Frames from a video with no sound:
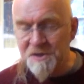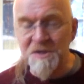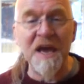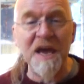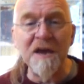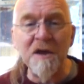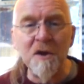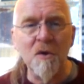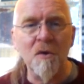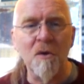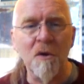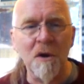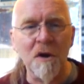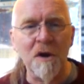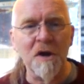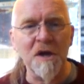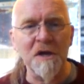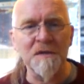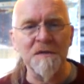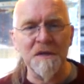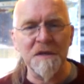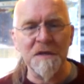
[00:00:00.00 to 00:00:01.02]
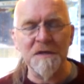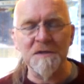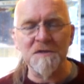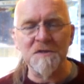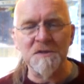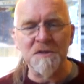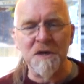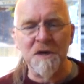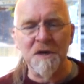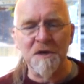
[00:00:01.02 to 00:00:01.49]
decor in the
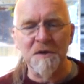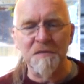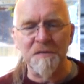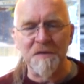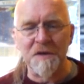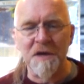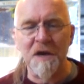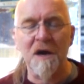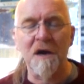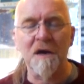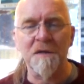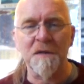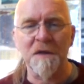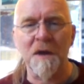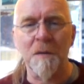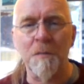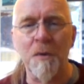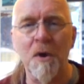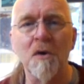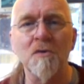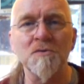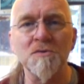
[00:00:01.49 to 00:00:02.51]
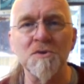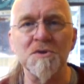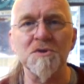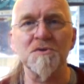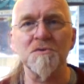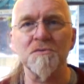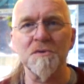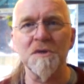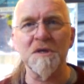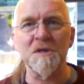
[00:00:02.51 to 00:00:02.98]
inside of a car, the
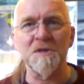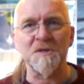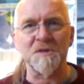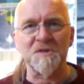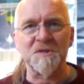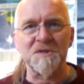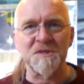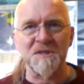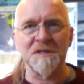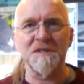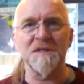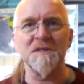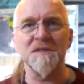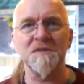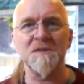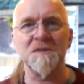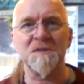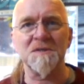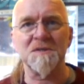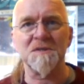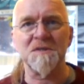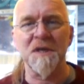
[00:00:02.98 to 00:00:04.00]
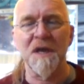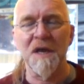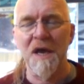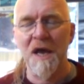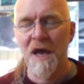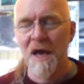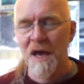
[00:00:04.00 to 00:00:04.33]
upholstery, the seats.